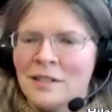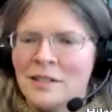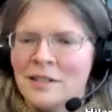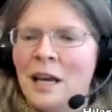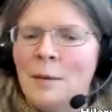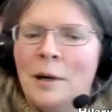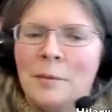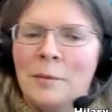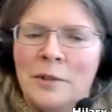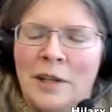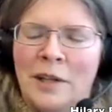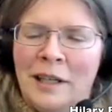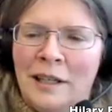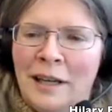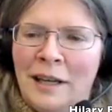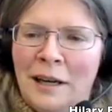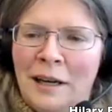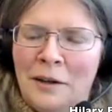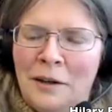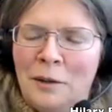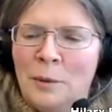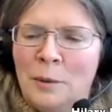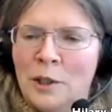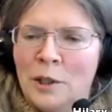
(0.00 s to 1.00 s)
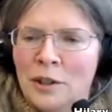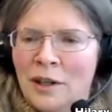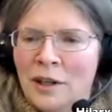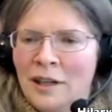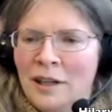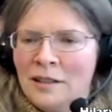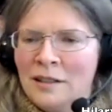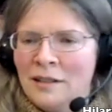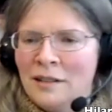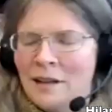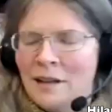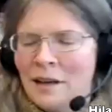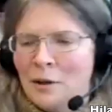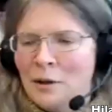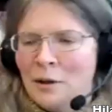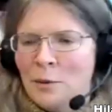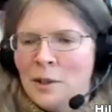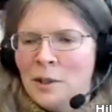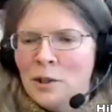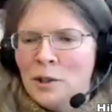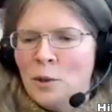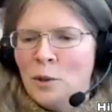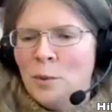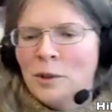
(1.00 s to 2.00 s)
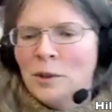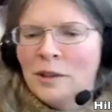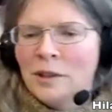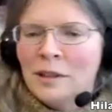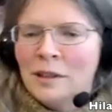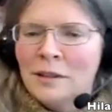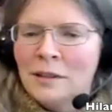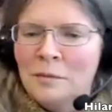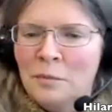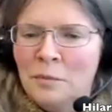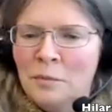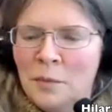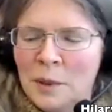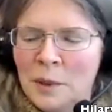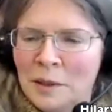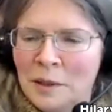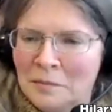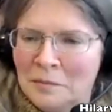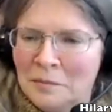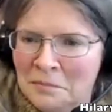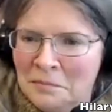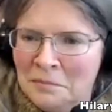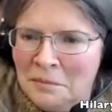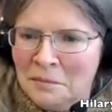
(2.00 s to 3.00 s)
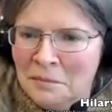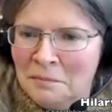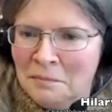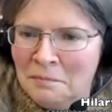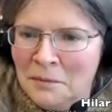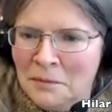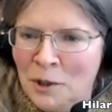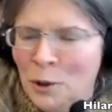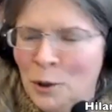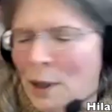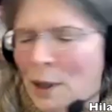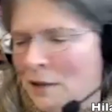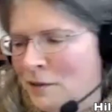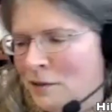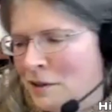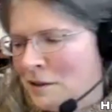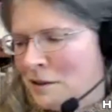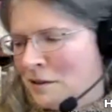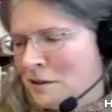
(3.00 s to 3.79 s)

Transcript: same upside down, in which case they go to its opposite. But you have Okay.